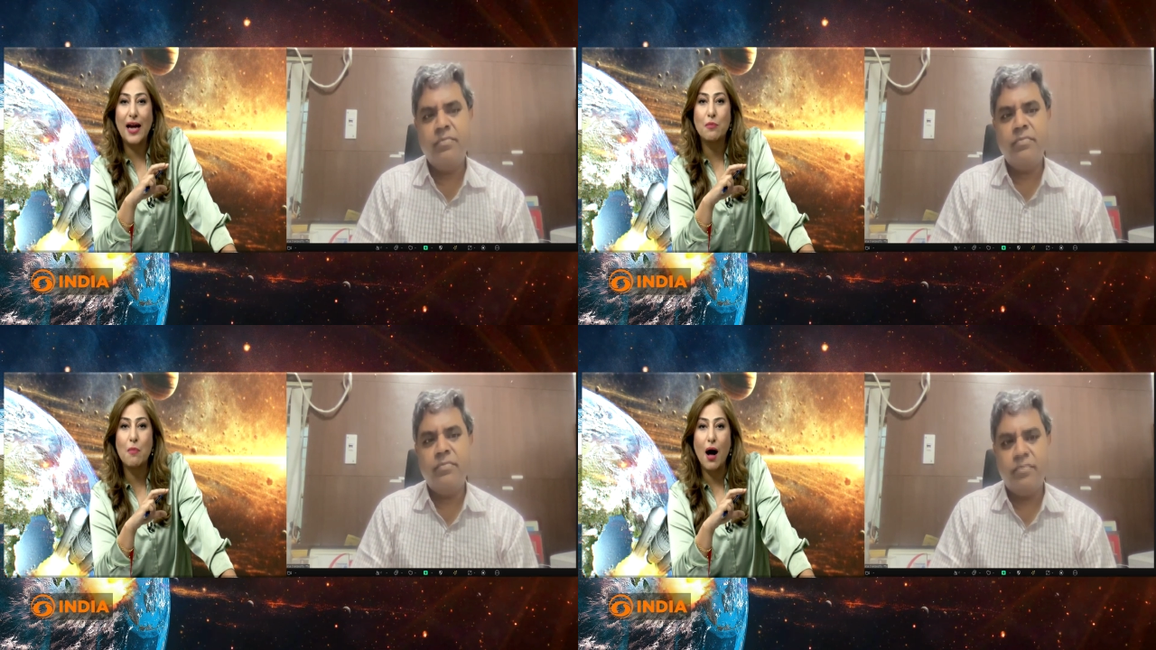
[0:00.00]

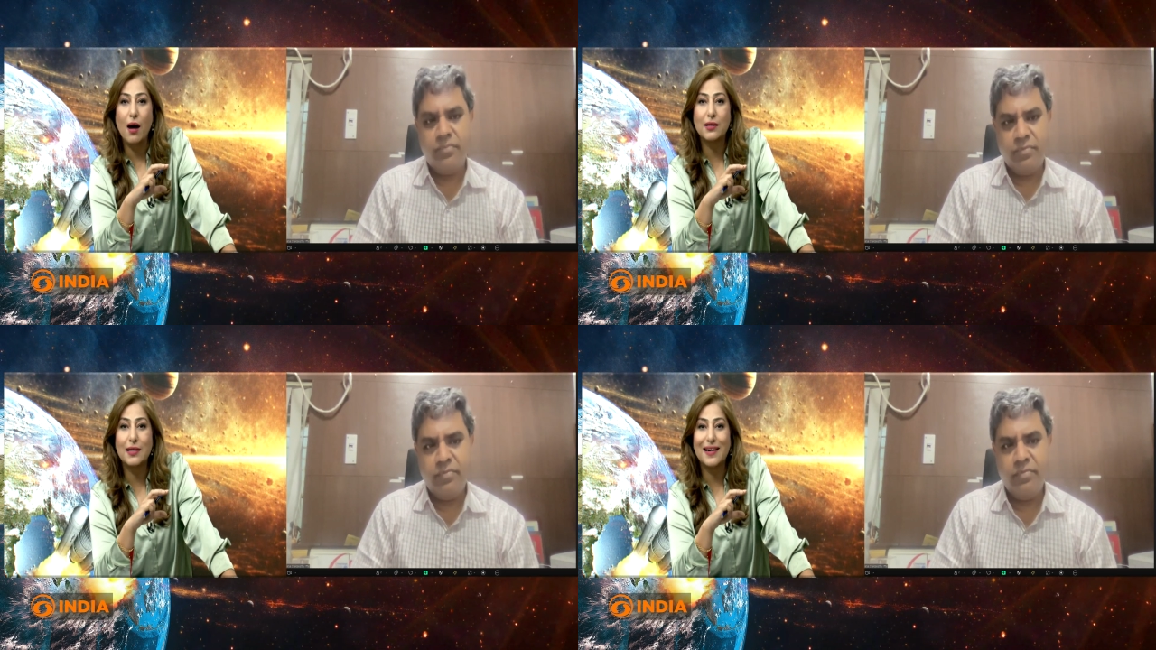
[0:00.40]
Speaker 1: it
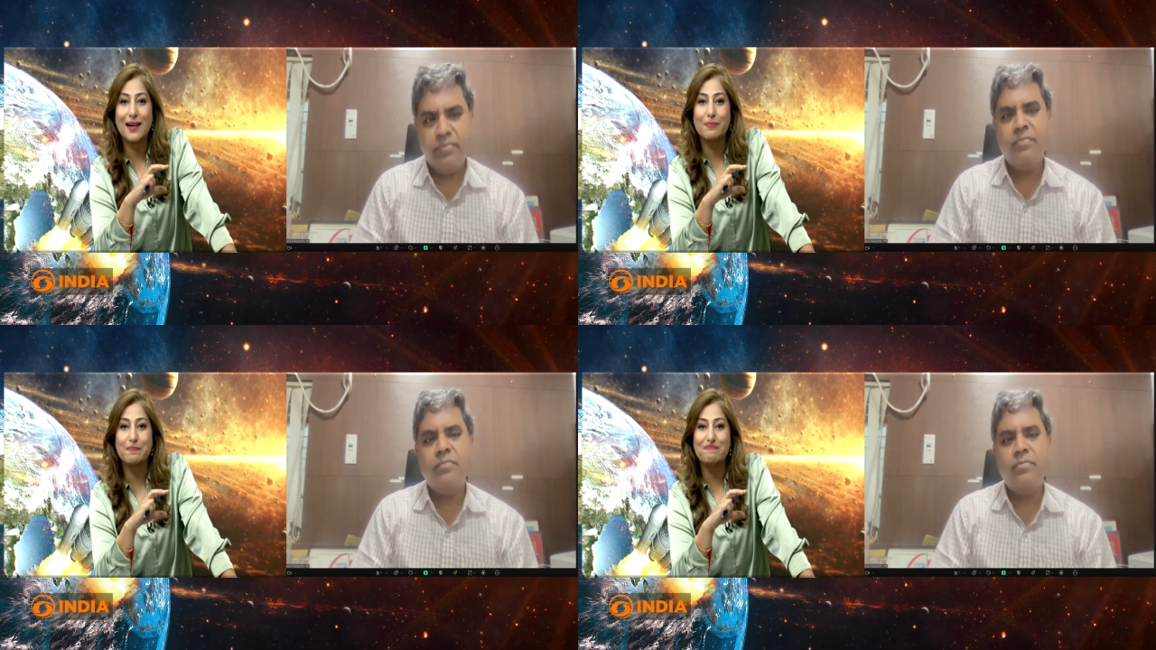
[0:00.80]
marked
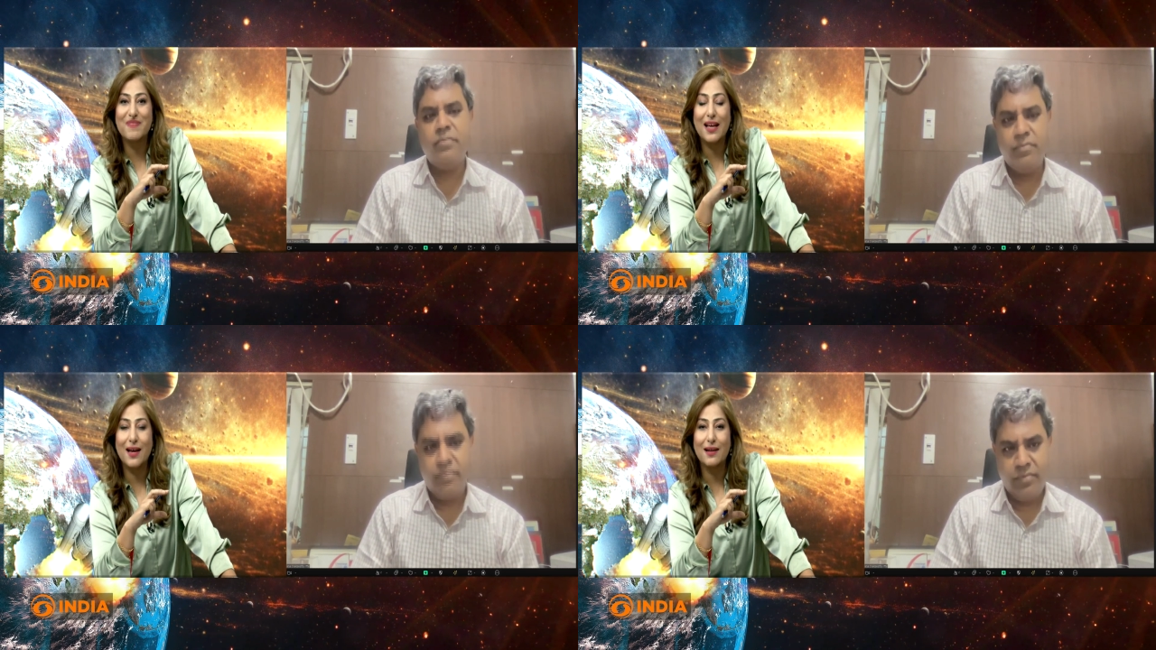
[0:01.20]
a
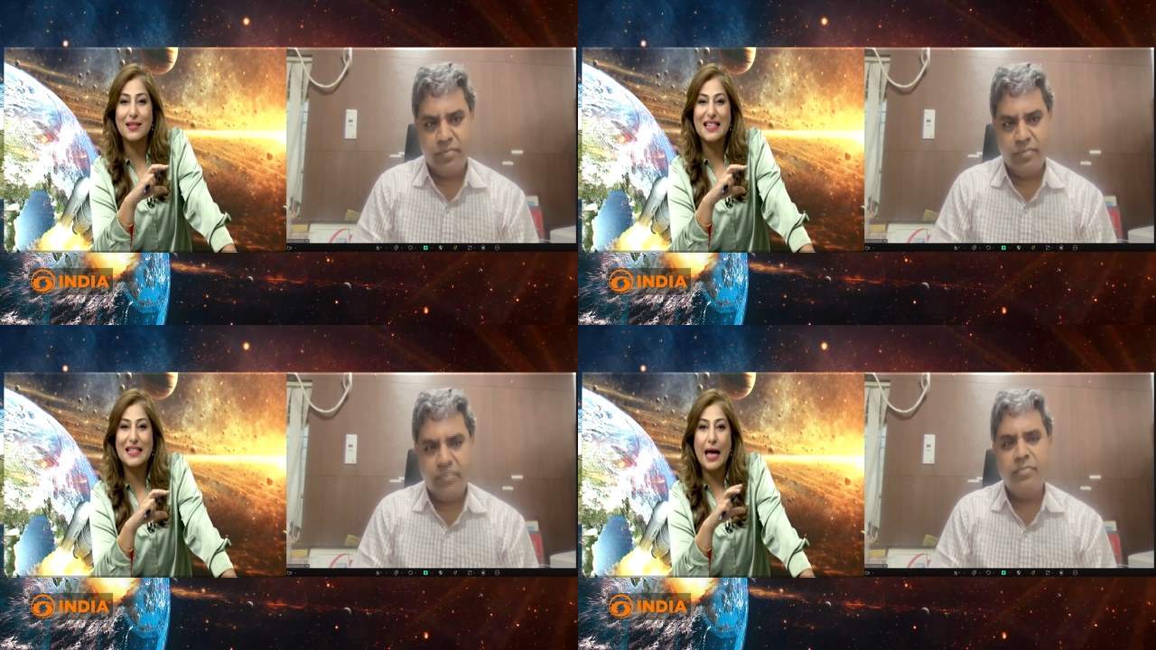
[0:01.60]

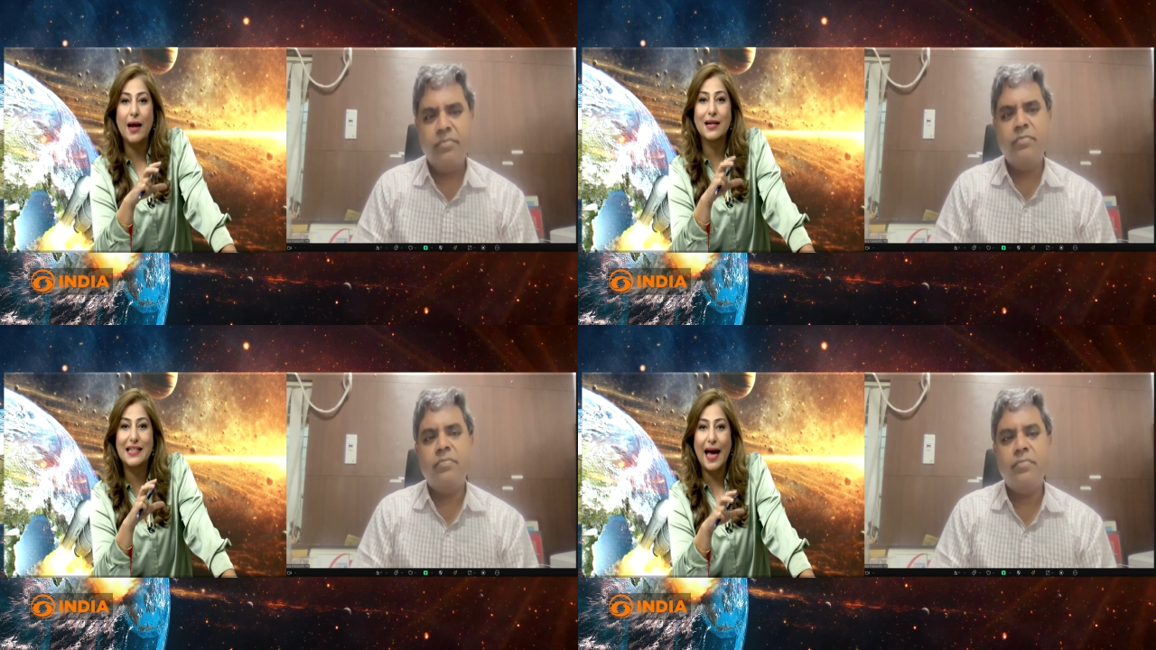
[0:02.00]

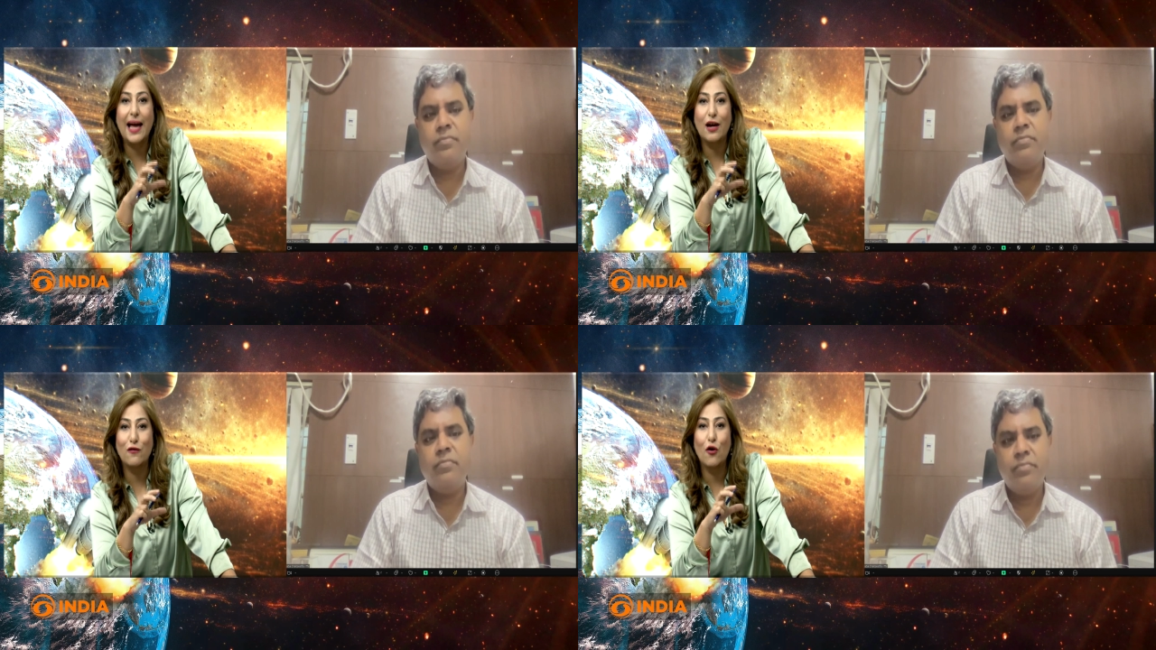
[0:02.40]
stellar
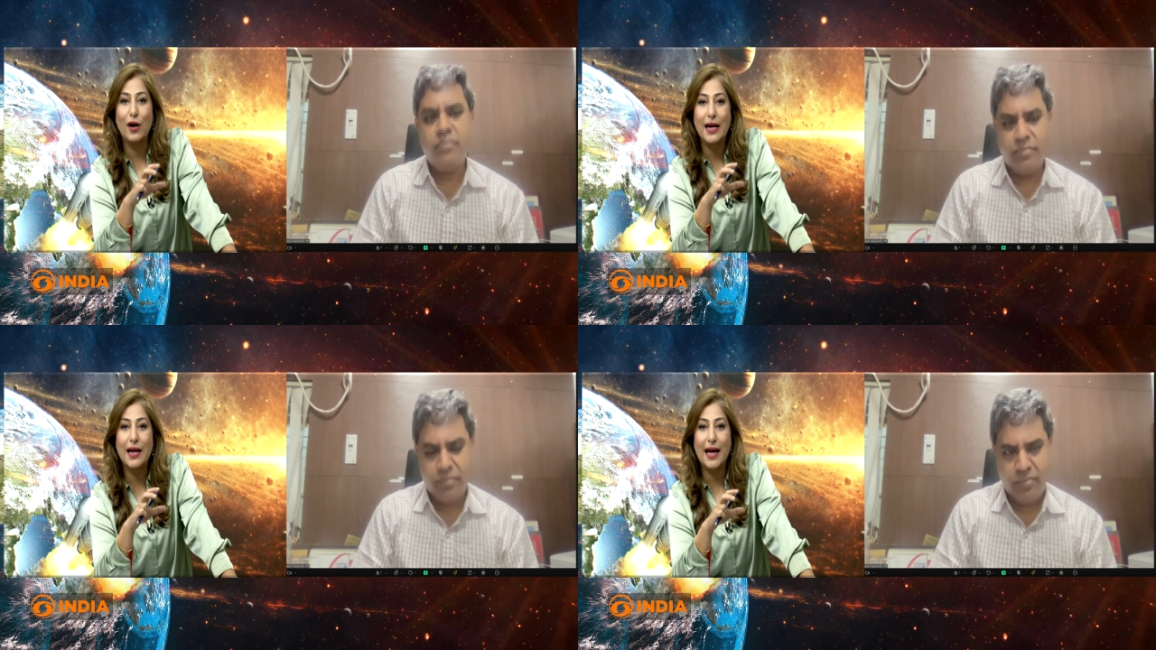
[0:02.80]
decade for
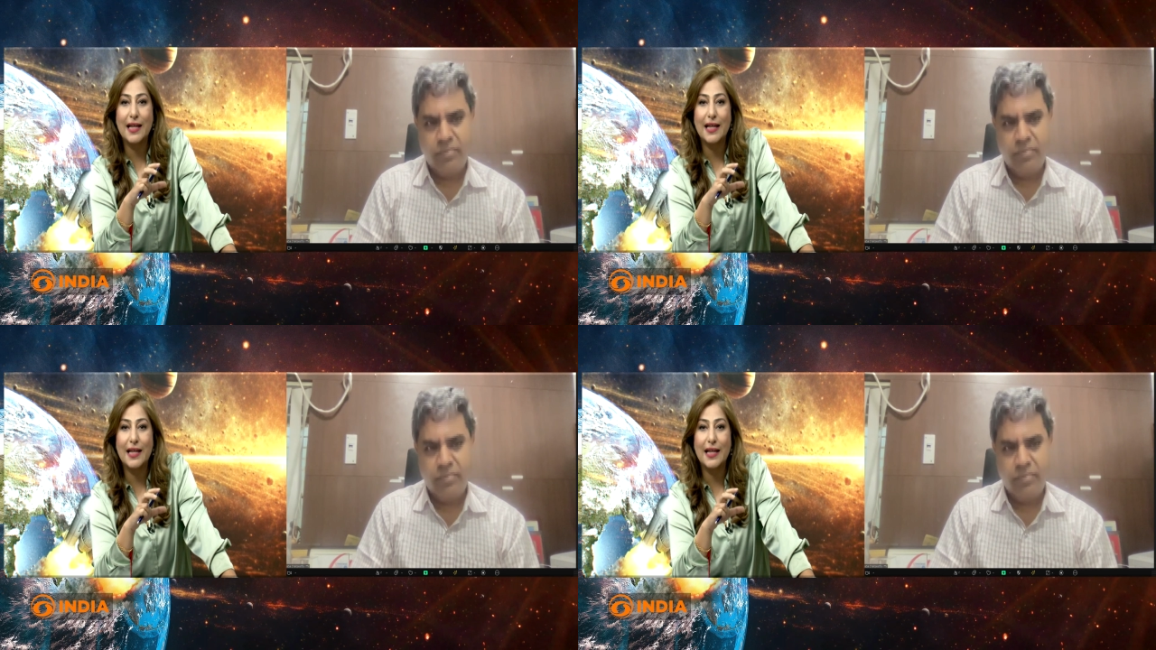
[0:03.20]
India